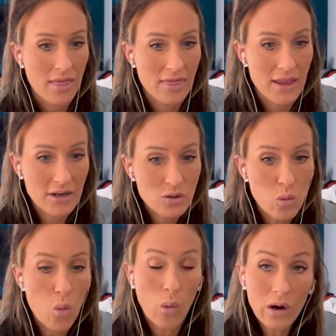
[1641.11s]
there's
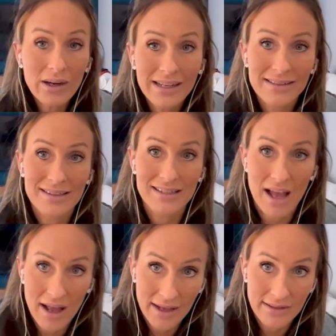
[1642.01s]
warning
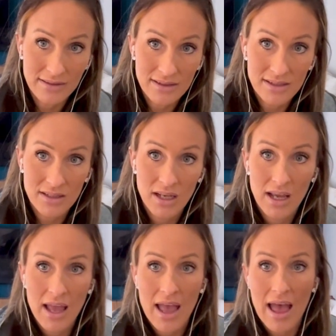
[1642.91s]
signs
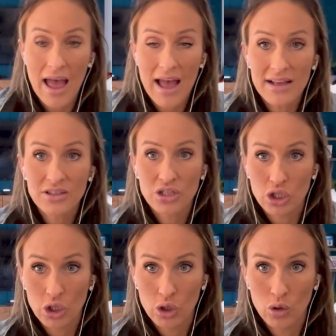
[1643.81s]
as
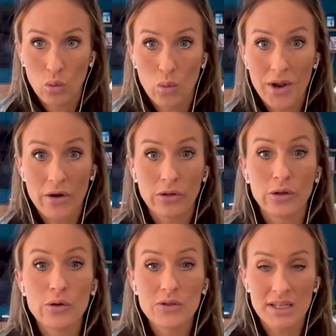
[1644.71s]
to we are
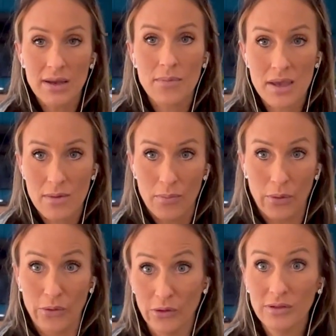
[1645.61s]
losing
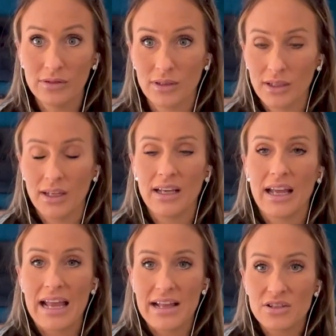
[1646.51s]
people
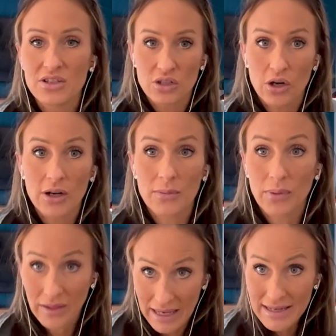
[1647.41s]
in certain
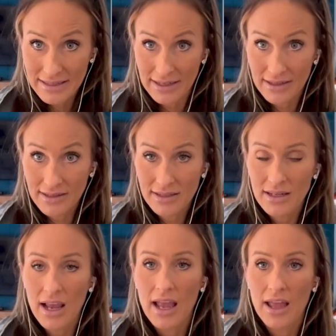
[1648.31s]
places
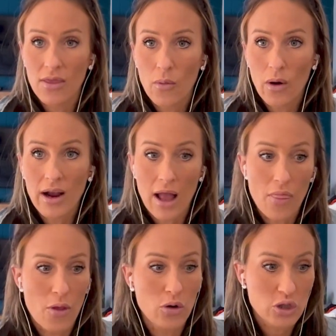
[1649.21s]
in the
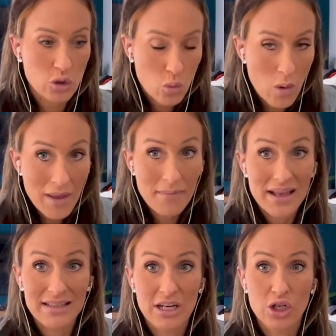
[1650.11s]
workout. The swim
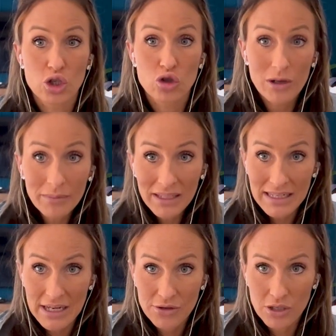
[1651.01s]
is an extremely
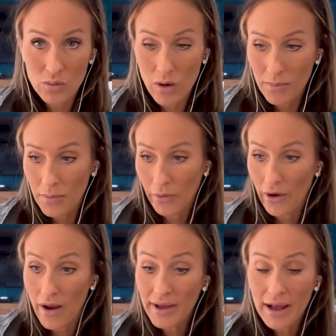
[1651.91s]
dangerous one. People
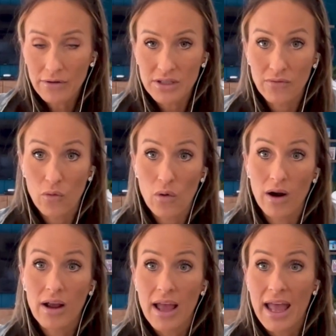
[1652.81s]
are unaccounted
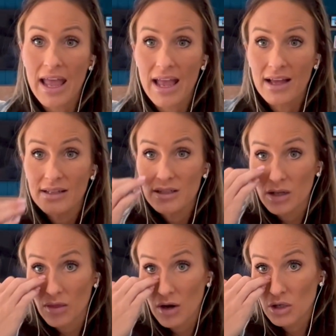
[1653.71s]
for, and
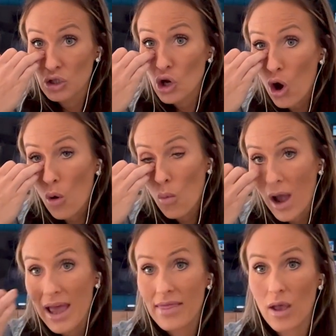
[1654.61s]
there's no
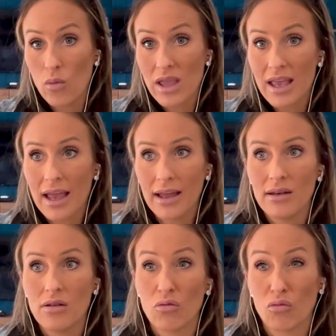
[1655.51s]
way that we
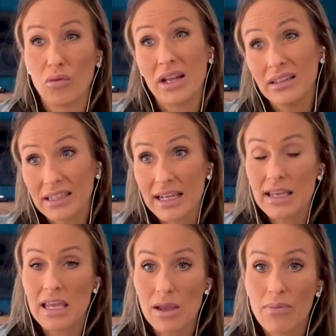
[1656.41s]
can really
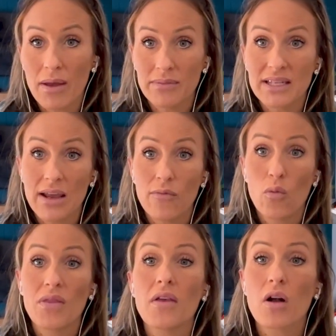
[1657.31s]
keep them safe
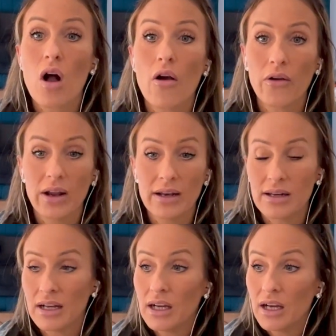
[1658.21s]
with the
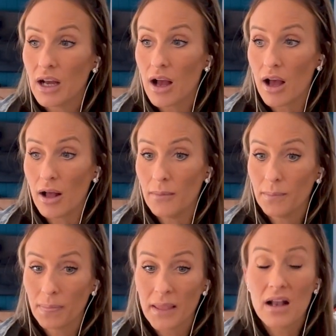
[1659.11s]
current
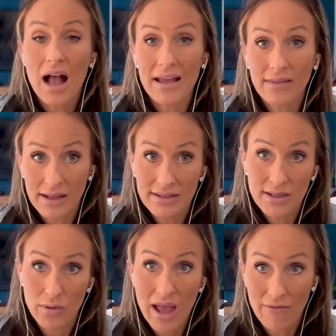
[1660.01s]
guidelines
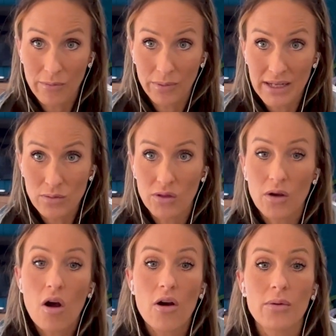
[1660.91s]
that we have in place, with
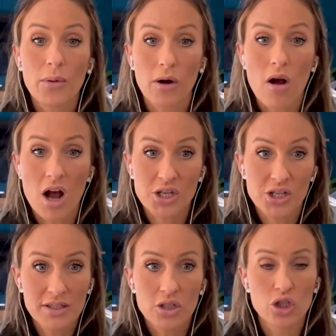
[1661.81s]
the current
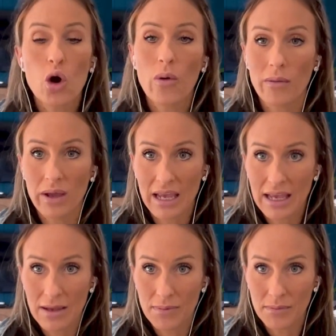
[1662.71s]
precautions. There's no way we can
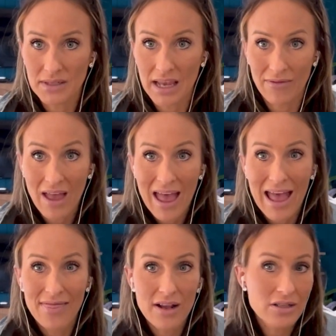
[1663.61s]
keep them safe.
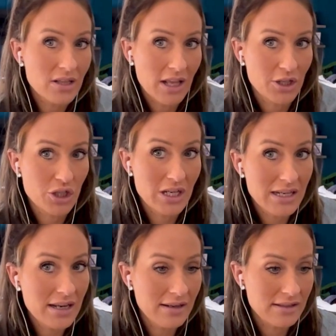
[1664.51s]
And there's like, she
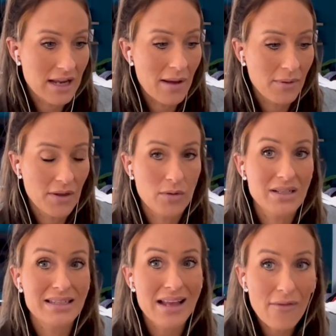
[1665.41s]
didn't die, but there were
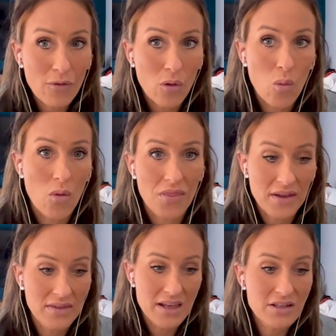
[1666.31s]
several
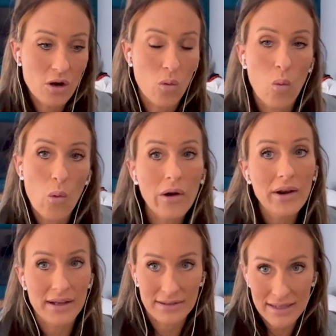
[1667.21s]
these are
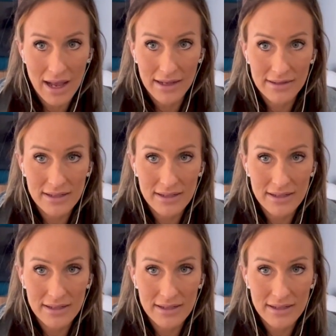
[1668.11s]
warning signs